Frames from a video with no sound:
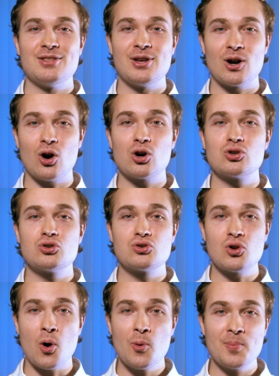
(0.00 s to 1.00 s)
There are
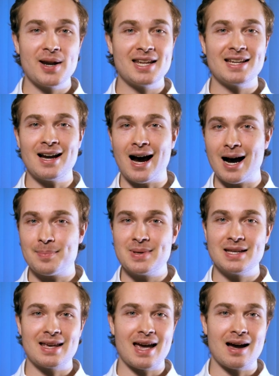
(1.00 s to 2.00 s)
so many
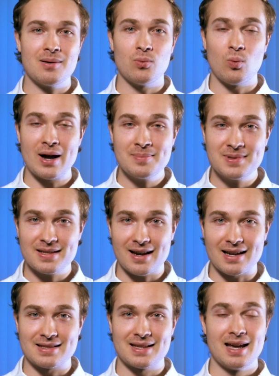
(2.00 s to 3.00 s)
copycat
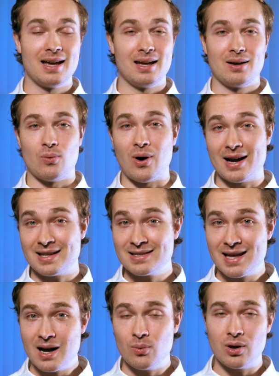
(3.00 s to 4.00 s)
websites. Why is
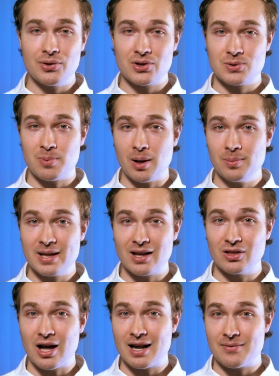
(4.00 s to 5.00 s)
that? Well, there's probably a
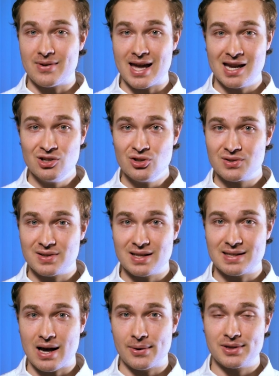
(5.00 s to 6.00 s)
lot of
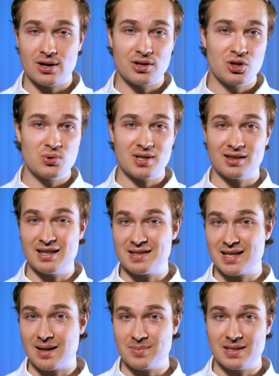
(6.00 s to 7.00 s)
agencies out there using the
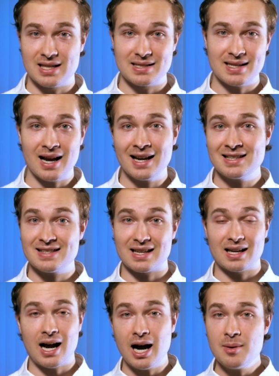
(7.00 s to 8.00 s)
same designs
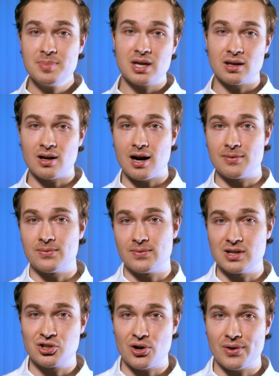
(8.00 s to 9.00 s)
and copying off of
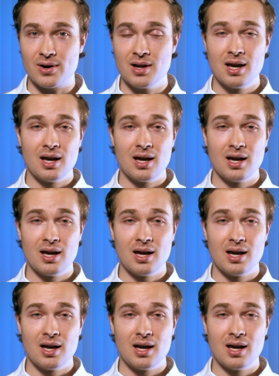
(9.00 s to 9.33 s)
each other.